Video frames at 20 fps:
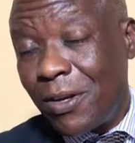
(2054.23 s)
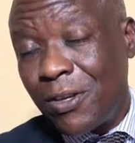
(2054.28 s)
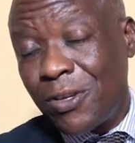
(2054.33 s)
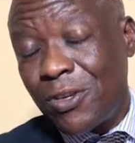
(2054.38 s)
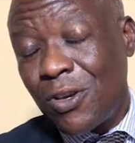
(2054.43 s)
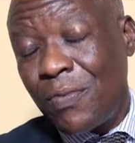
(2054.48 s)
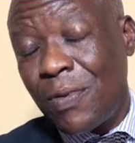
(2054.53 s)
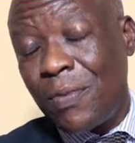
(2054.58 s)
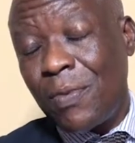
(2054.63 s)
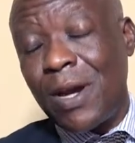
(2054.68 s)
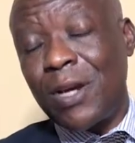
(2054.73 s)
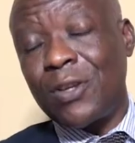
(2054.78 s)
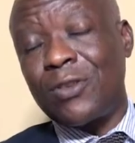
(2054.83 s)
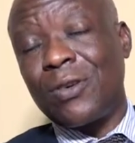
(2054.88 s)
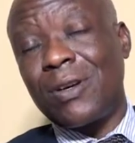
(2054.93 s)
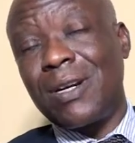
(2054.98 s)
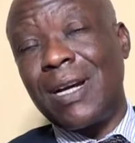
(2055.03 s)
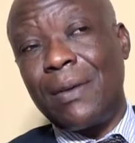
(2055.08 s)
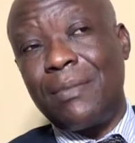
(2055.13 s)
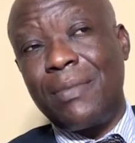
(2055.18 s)
So people are
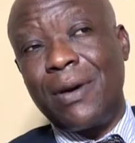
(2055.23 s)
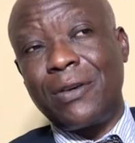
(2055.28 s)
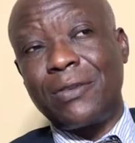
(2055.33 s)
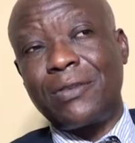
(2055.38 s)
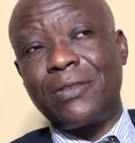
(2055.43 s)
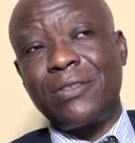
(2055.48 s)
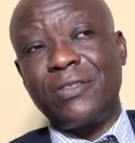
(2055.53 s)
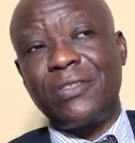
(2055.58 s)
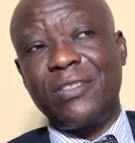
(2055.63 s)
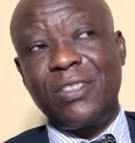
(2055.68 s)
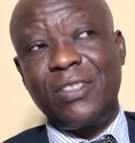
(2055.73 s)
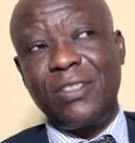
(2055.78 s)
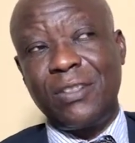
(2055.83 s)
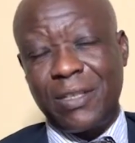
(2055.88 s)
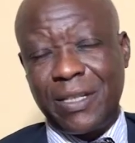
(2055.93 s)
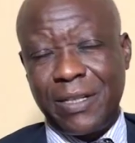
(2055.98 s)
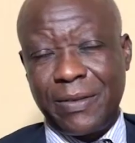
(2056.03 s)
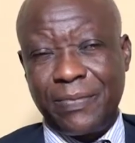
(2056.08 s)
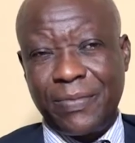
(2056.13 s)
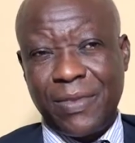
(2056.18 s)
talking about
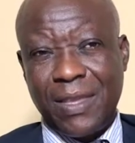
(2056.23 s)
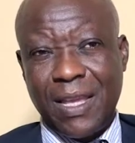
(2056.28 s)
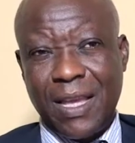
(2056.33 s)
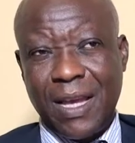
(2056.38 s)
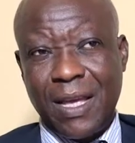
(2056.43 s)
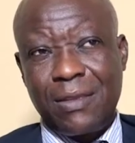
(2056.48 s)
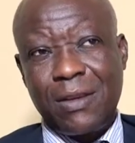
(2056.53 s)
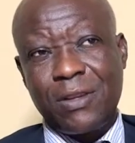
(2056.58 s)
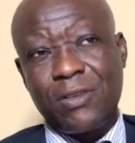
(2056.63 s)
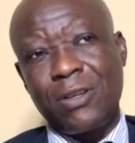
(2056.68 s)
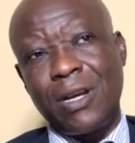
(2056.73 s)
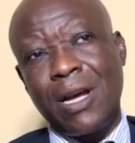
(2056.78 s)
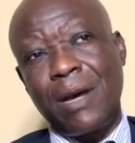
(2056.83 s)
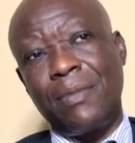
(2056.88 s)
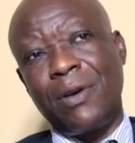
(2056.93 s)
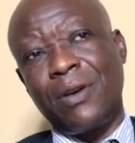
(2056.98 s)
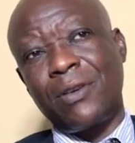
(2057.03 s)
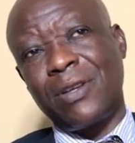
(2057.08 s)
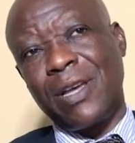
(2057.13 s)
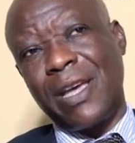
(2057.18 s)
theory and they're talking
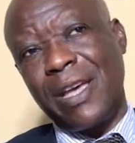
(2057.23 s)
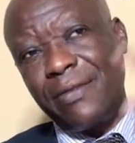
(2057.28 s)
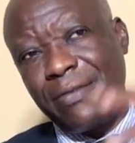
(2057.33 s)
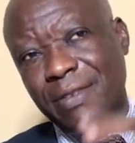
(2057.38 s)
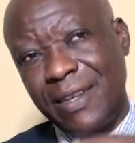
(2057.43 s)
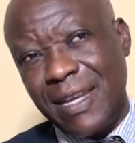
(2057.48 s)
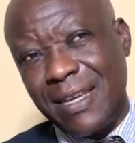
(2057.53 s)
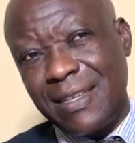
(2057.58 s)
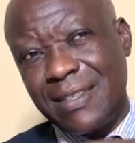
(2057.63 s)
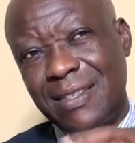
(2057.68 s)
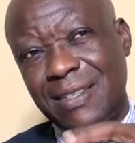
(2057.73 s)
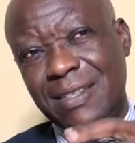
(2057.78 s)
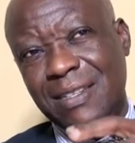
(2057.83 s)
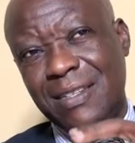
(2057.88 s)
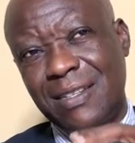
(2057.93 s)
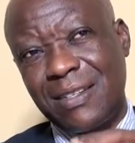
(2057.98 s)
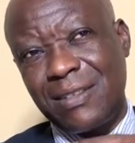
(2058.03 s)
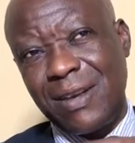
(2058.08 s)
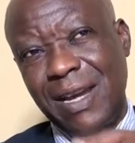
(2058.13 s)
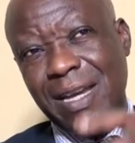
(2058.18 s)
about
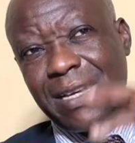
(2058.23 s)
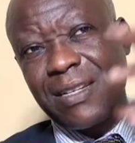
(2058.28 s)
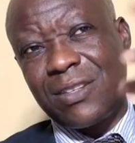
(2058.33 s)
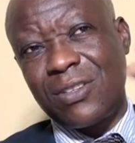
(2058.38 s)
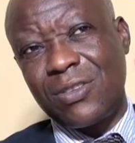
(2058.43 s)
evidence, right?